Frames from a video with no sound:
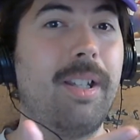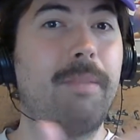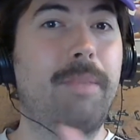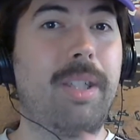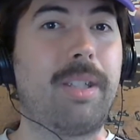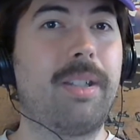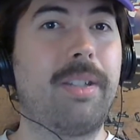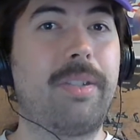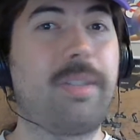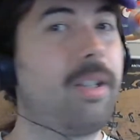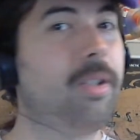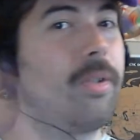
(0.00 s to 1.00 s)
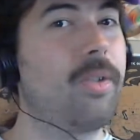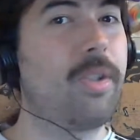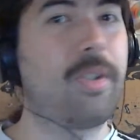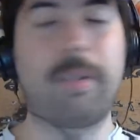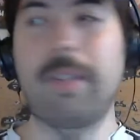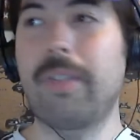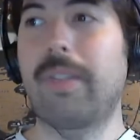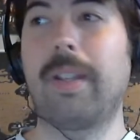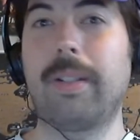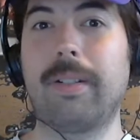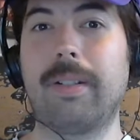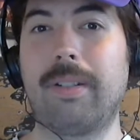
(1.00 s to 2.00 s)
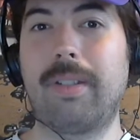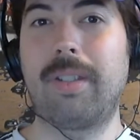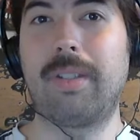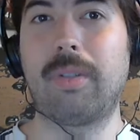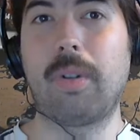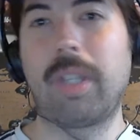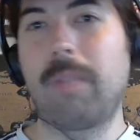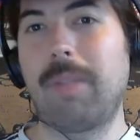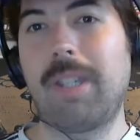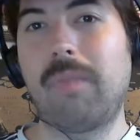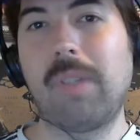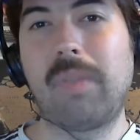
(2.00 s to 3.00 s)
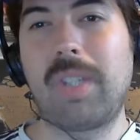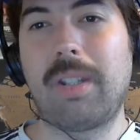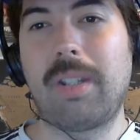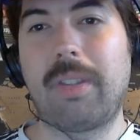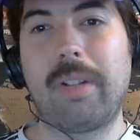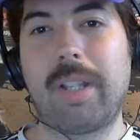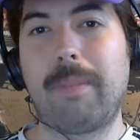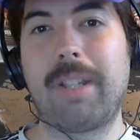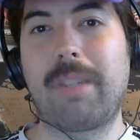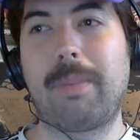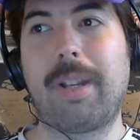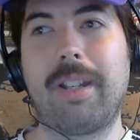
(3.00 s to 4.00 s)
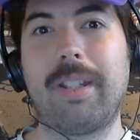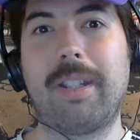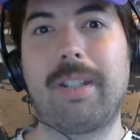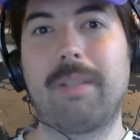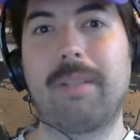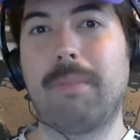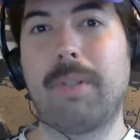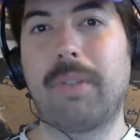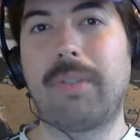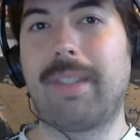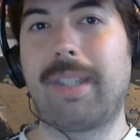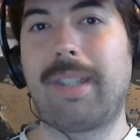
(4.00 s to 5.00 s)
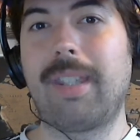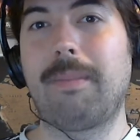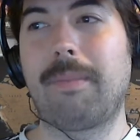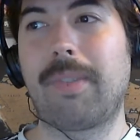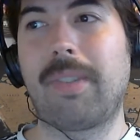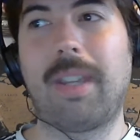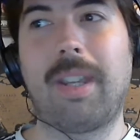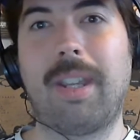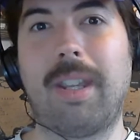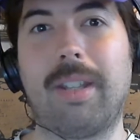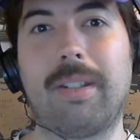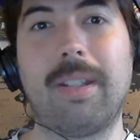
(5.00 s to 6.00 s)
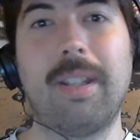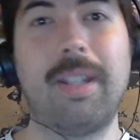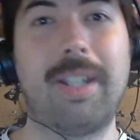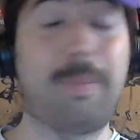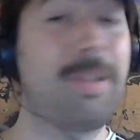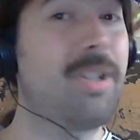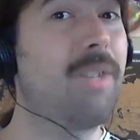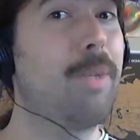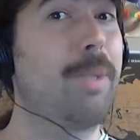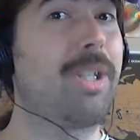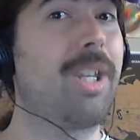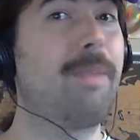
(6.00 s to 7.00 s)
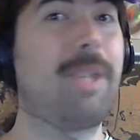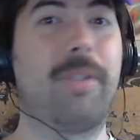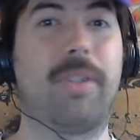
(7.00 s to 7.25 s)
because then it'll just reset to only being 15 to 30 minutes behind most of the teams. And especially if I'm a team that was